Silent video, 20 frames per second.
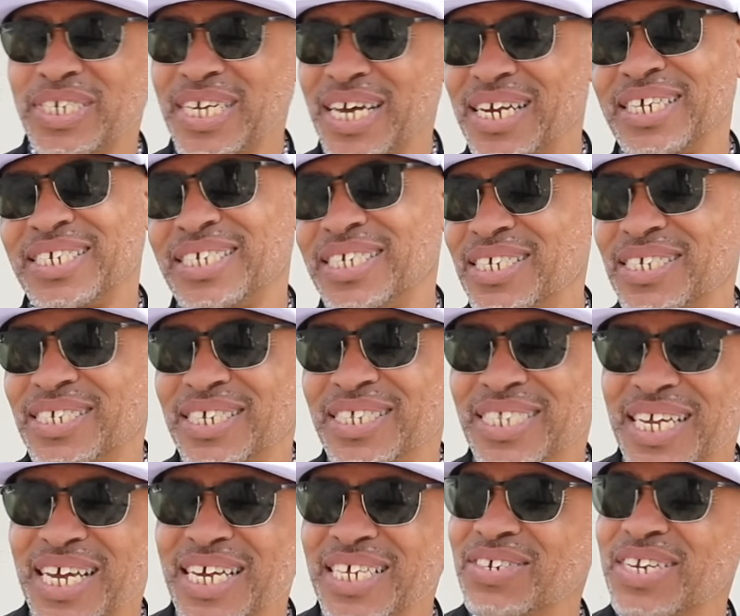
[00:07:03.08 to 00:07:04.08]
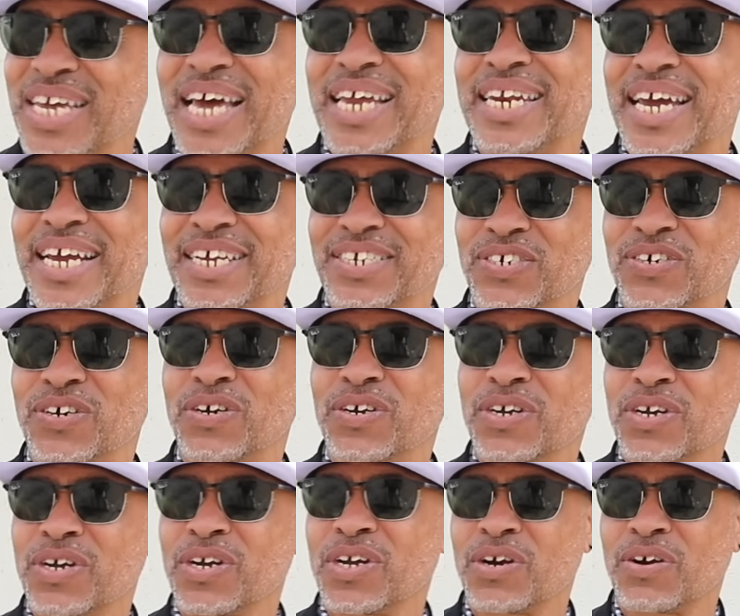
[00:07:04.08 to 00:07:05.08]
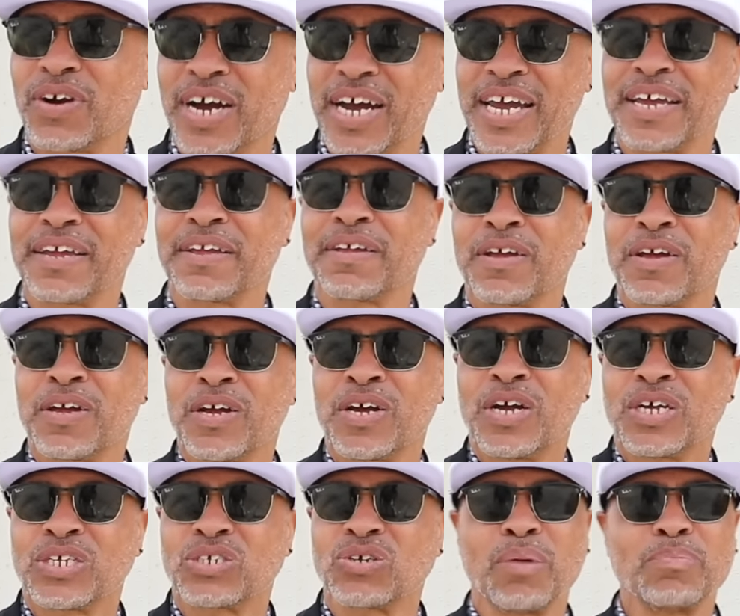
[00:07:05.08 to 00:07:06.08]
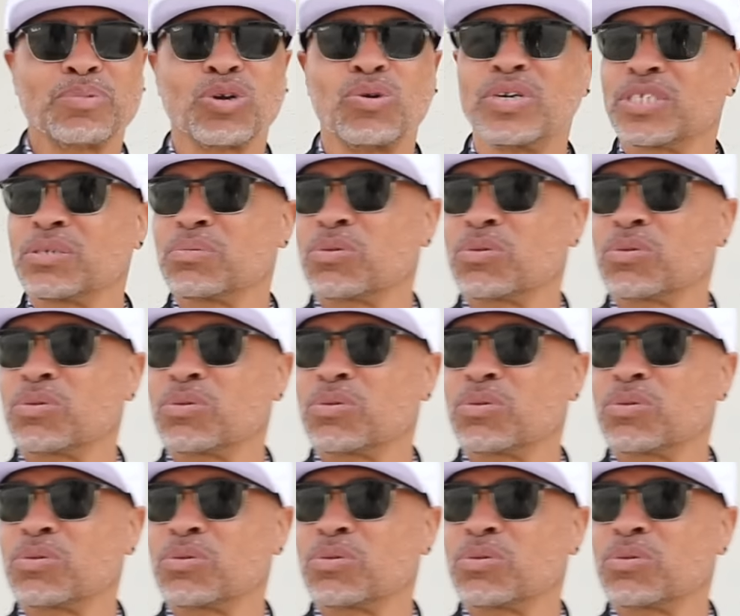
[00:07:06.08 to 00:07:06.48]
intelligence and things of that nature, right? So I'm doing